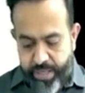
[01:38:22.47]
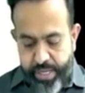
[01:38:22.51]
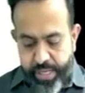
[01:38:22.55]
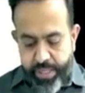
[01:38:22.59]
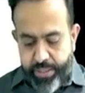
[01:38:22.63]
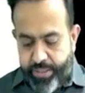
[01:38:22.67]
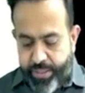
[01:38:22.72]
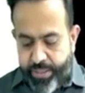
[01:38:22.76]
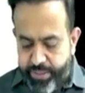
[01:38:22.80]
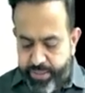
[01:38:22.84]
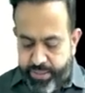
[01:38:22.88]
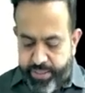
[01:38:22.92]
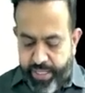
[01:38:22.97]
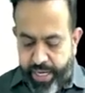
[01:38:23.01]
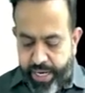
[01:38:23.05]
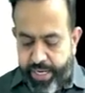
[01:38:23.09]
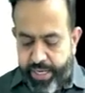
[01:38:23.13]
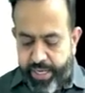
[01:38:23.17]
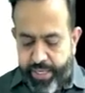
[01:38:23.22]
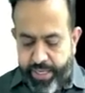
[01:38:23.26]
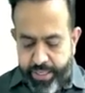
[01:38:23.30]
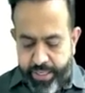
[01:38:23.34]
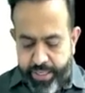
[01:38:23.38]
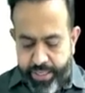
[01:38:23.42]
This
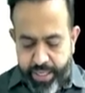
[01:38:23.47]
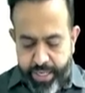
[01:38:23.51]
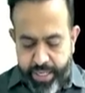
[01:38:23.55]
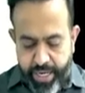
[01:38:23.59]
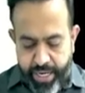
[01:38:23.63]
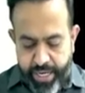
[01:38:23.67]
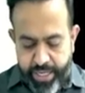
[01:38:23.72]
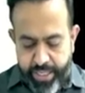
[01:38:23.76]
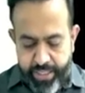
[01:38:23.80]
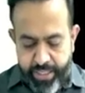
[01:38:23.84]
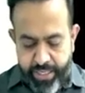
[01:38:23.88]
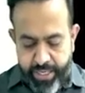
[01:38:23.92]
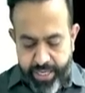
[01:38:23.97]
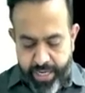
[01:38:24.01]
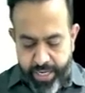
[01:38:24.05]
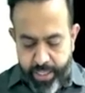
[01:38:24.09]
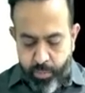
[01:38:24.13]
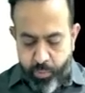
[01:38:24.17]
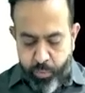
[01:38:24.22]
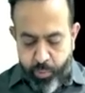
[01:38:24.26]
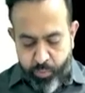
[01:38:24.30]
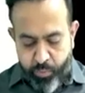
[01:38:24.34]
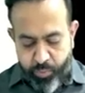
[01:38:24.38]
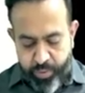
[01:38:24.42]
900 lakh net
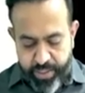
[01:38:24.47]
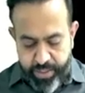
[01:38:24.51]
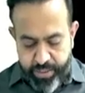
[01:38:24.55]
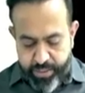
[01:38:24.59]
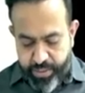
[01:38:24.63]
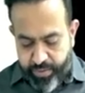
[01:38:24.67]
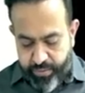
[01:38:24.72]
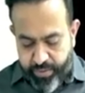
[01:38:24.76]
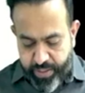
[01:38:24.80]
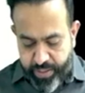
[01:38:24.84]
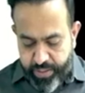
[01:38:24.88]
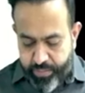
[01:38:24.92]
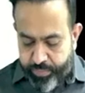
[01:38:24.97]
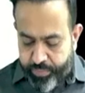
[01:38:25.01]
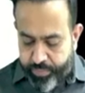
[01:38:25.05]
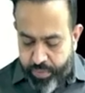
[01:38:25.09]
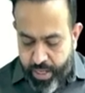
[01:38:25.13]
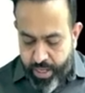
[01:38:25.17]
profit is given